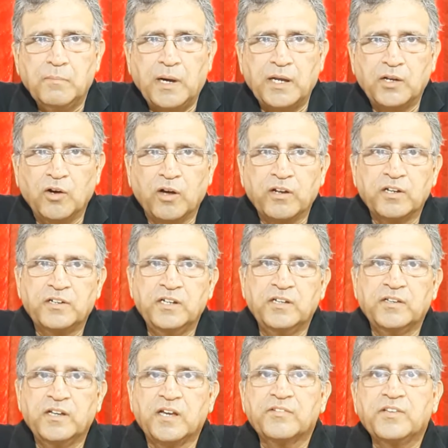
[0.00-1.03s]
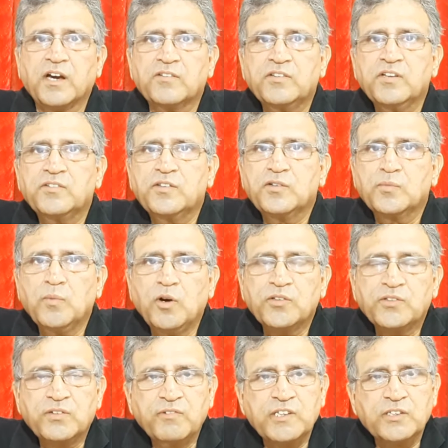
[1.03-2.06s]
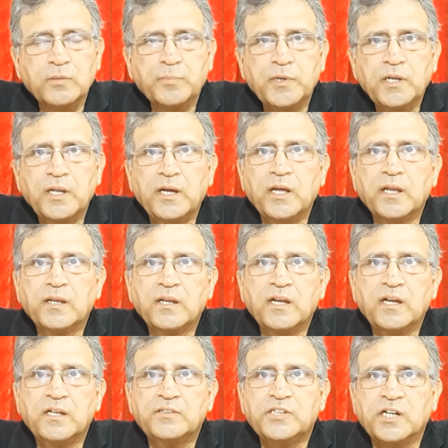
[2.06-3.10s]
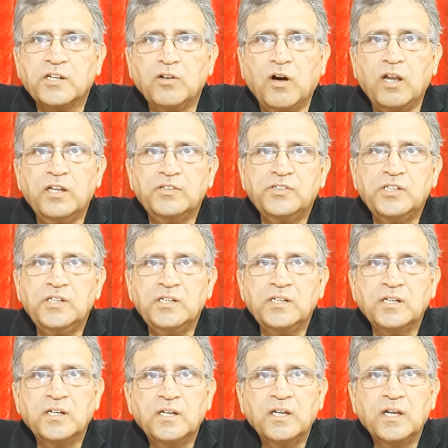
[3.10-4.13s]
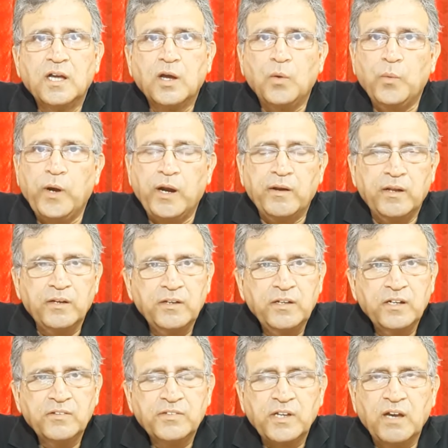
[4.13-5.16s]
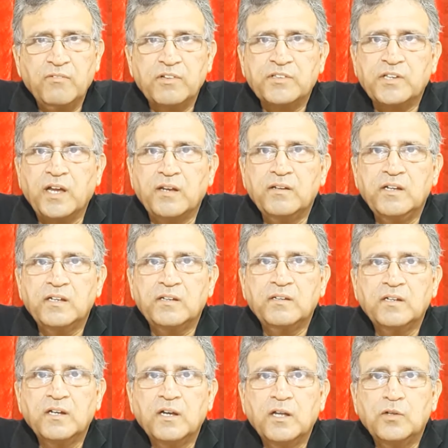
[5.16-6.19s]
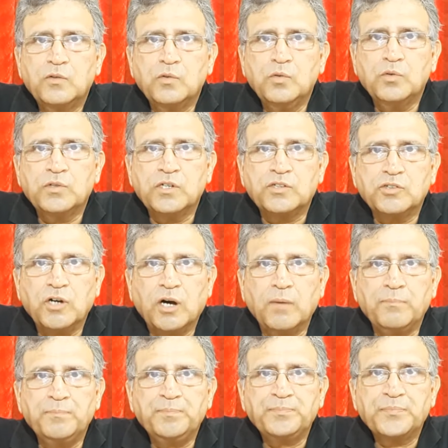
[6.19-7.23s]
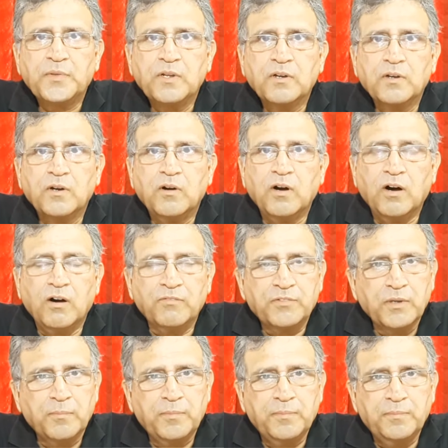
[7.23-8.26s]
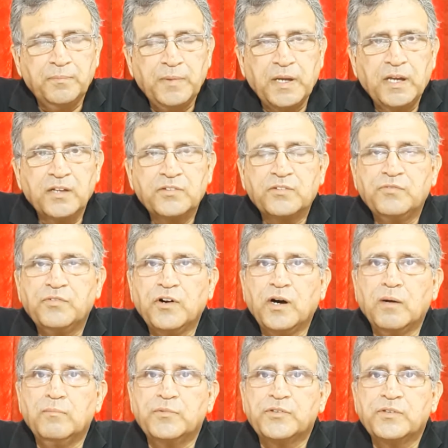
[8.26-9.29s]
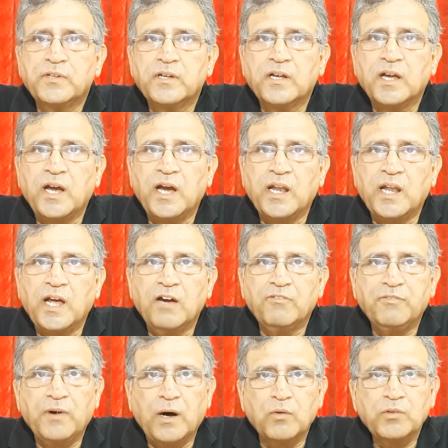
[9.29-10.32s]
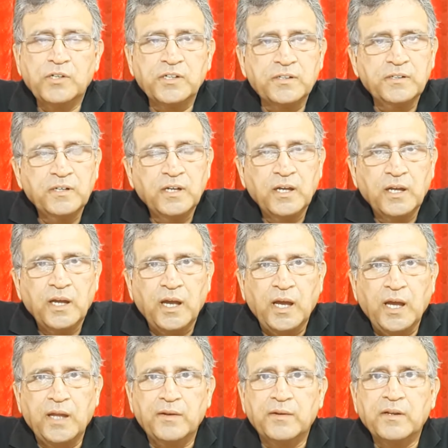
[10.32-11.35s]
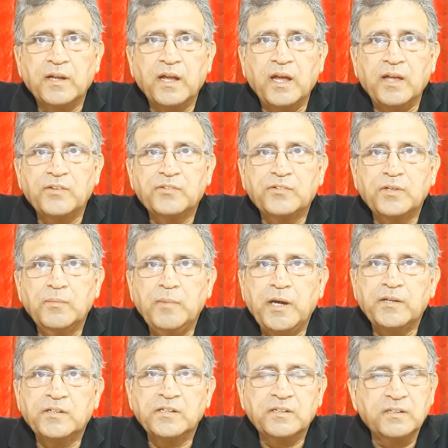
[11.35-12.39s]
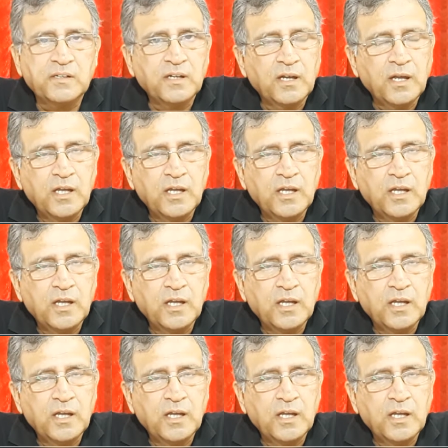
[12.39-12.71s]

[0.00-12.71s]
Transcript: minority. Their success is most visible in technology, where Indians have ascended to the top of the biggest firms and have founded an estimated